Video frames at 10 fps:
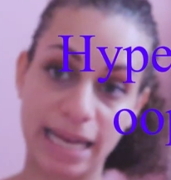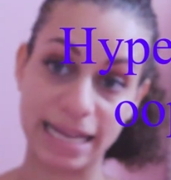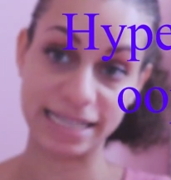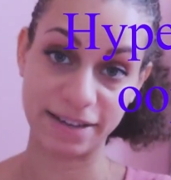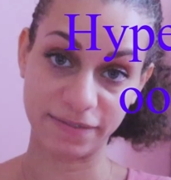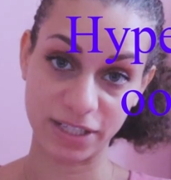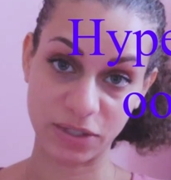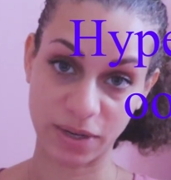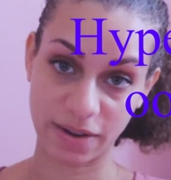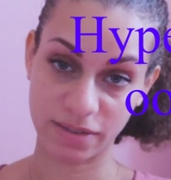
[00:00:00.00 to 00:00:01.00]
I definitely
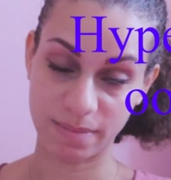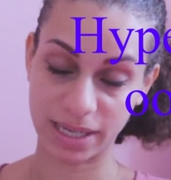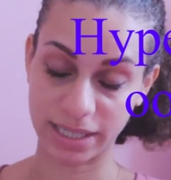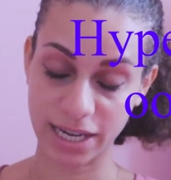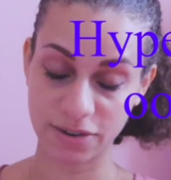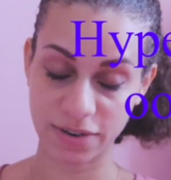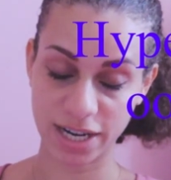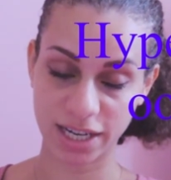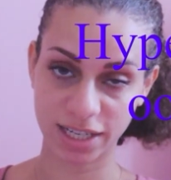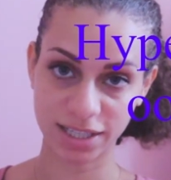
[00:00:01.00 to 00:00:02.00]
don't have the best
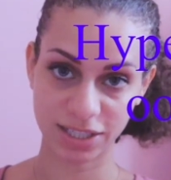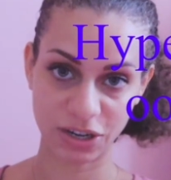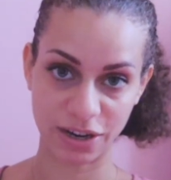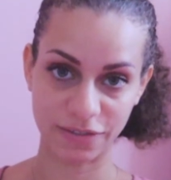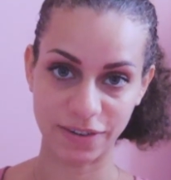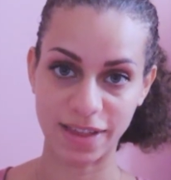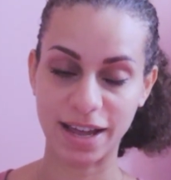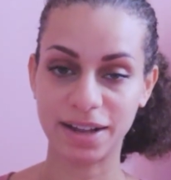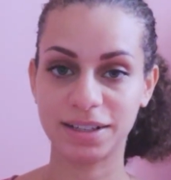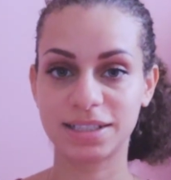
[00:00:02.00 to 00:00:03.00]
handwriting, sorry for
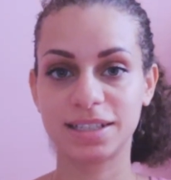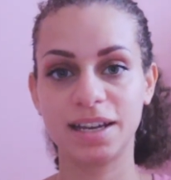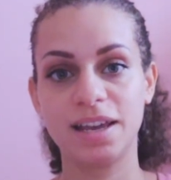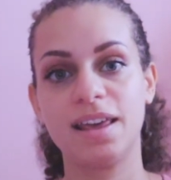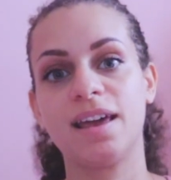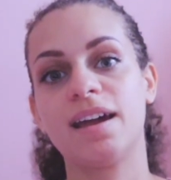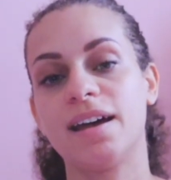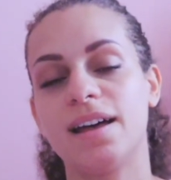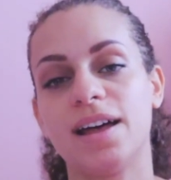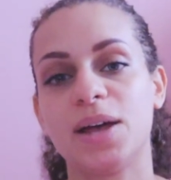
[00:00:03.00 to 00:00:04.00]
that.
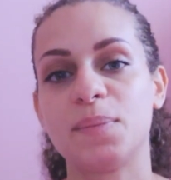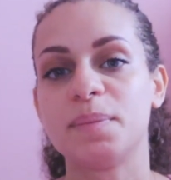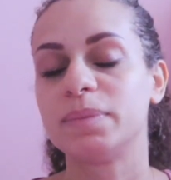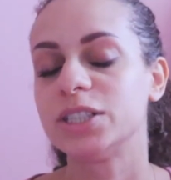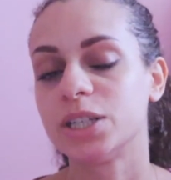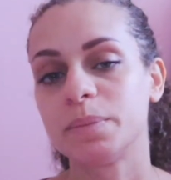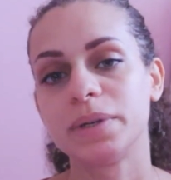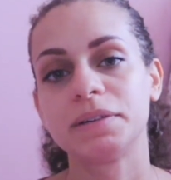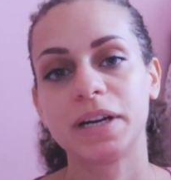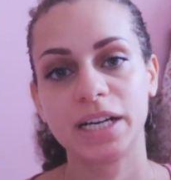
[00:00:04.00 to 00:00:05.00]
But
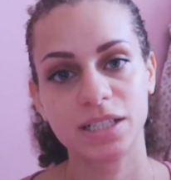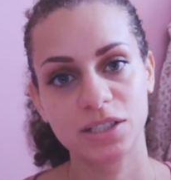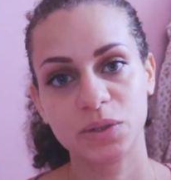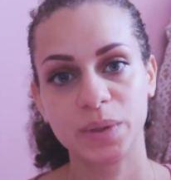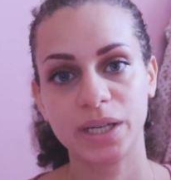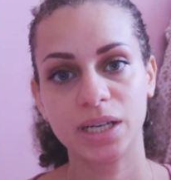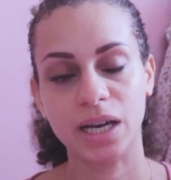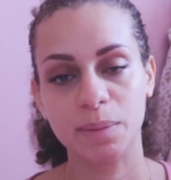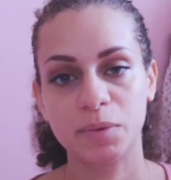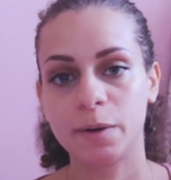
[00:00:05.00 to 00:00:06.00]
jumping right into it,
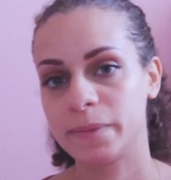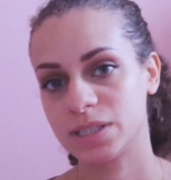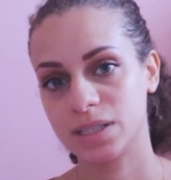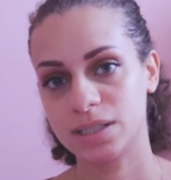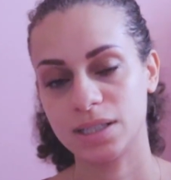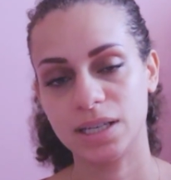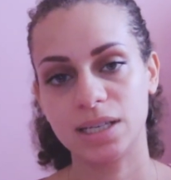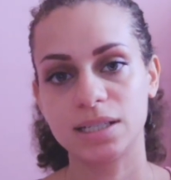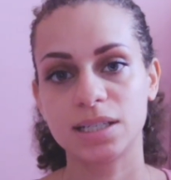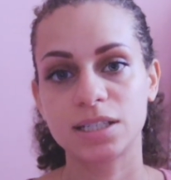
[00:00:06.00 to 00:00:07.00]
hyperemesis
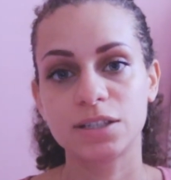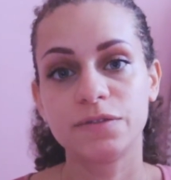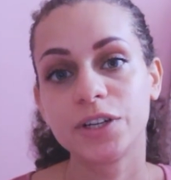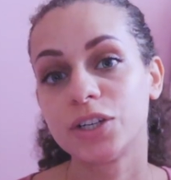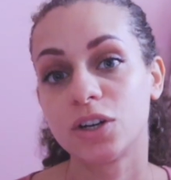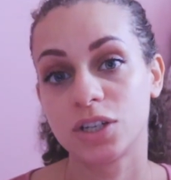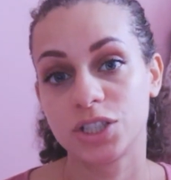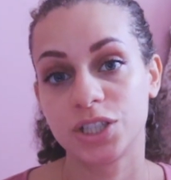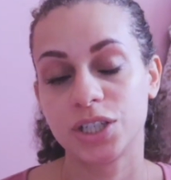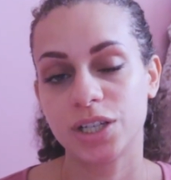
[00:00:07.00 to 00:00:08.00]
is severe
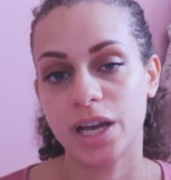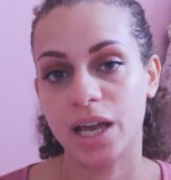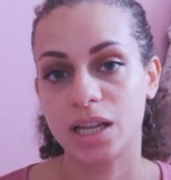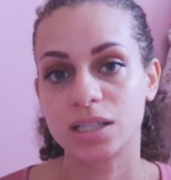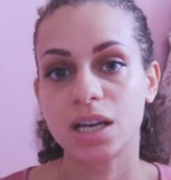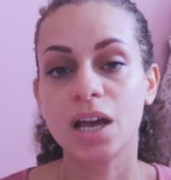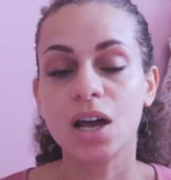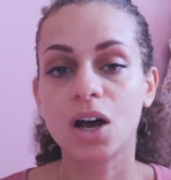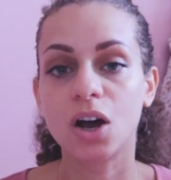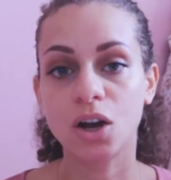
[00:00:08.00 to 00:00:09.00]
nausea and
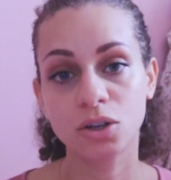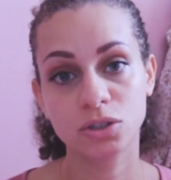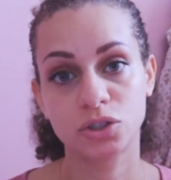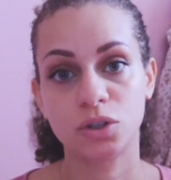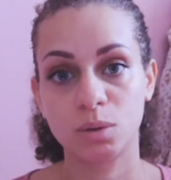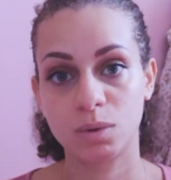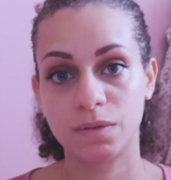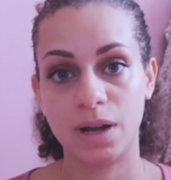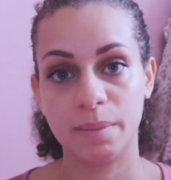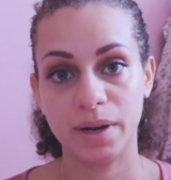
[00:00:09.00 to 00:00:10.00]
uncontrollable
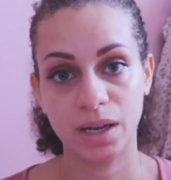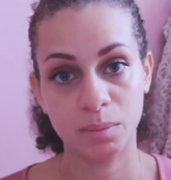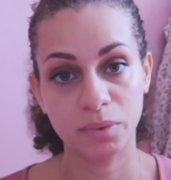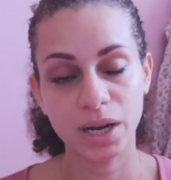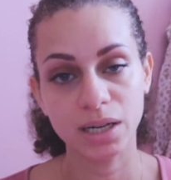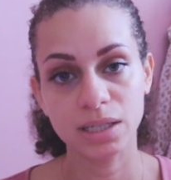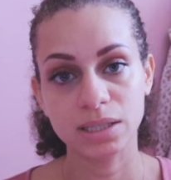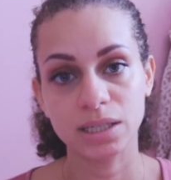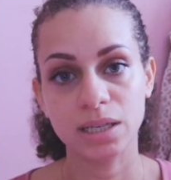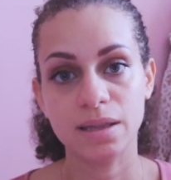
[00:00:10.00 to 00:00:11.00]
vomiting in
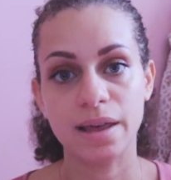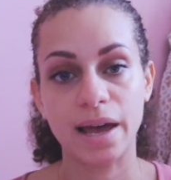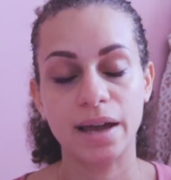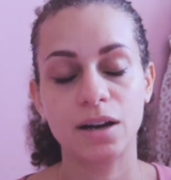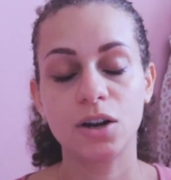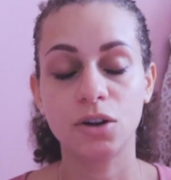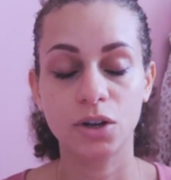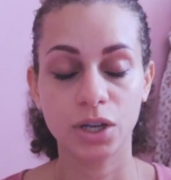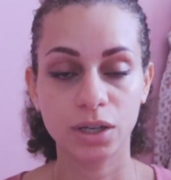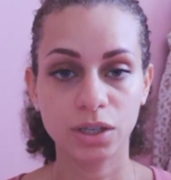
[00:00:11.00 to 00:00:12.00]
pregnancy that,
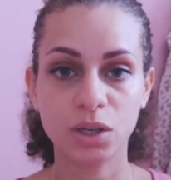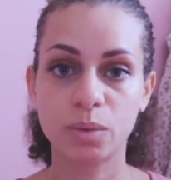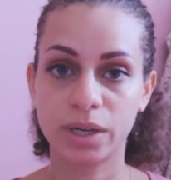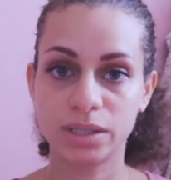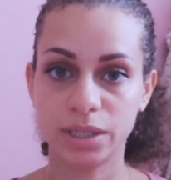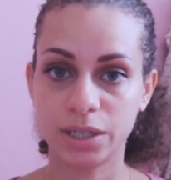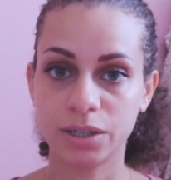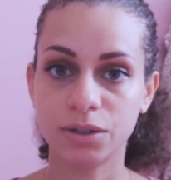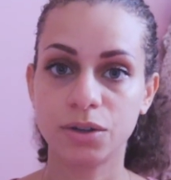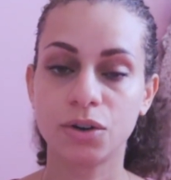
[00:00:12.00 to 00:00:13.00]
keywords
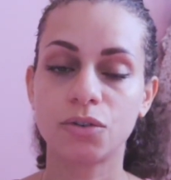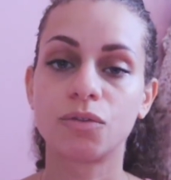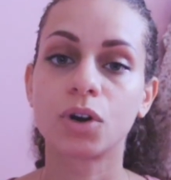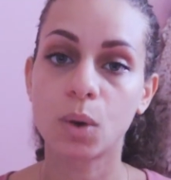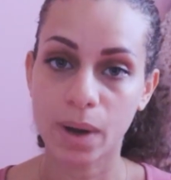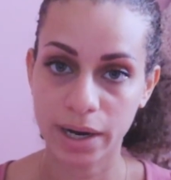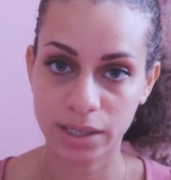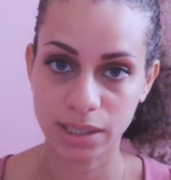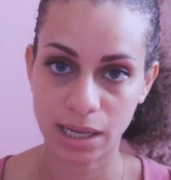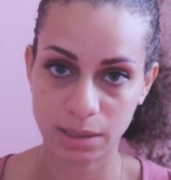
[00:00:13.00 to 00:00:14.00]
here,
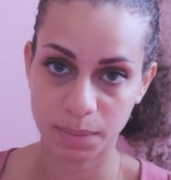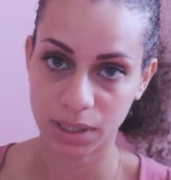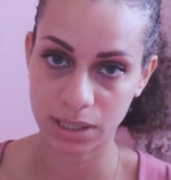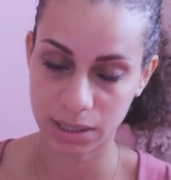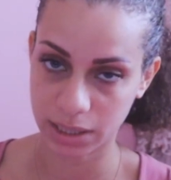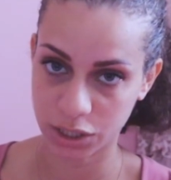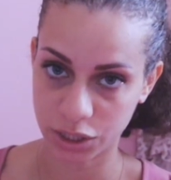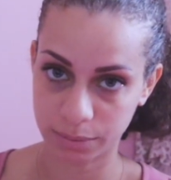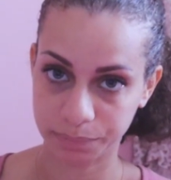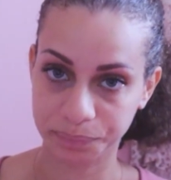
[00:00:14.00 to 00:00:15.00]
requires
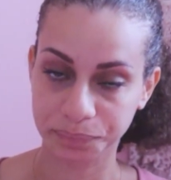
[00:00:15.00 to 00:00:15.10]
hospitalization.